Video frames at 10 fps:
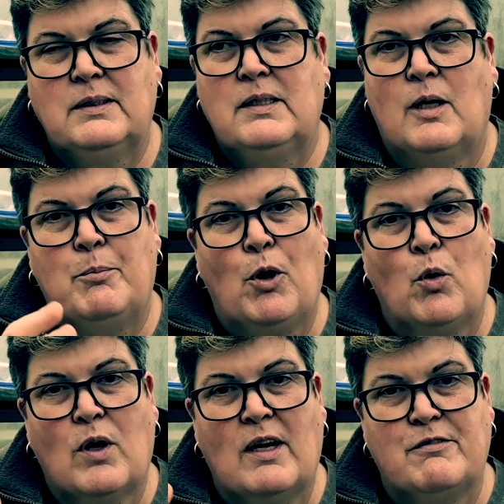a
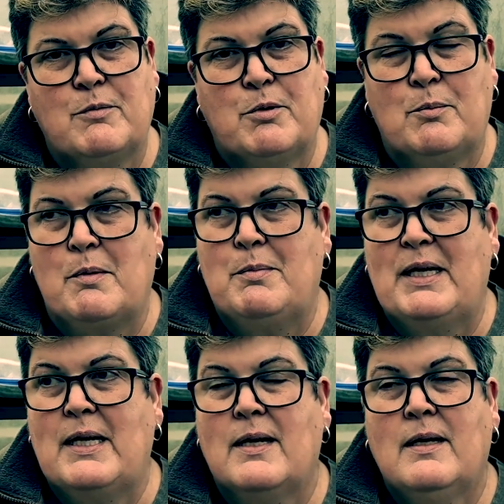bottle cover
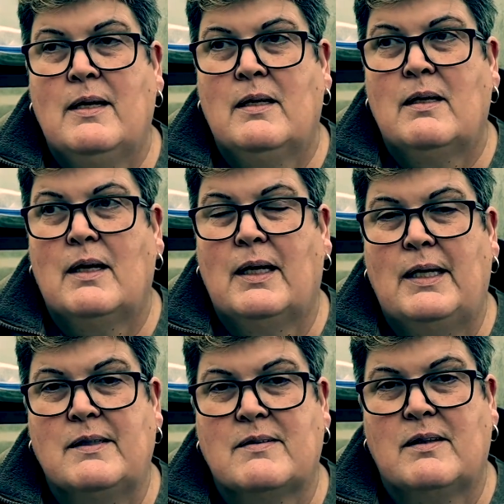probably,
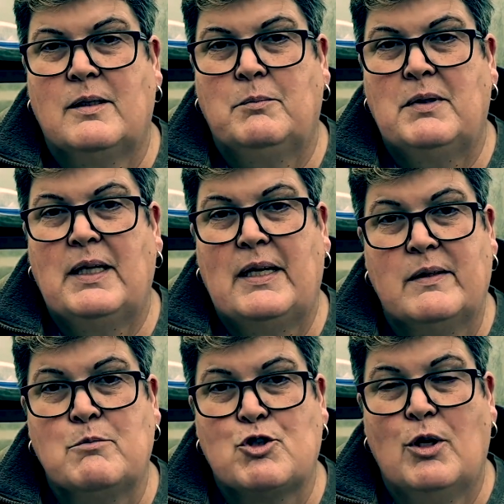and let
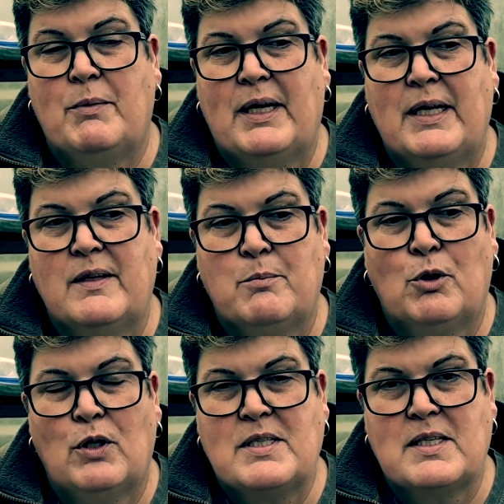them germinate in the
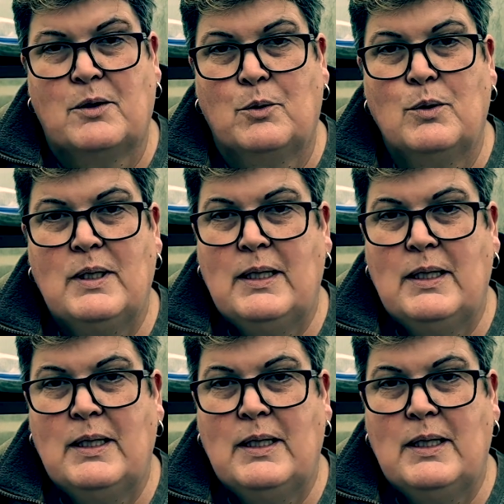polytunnel.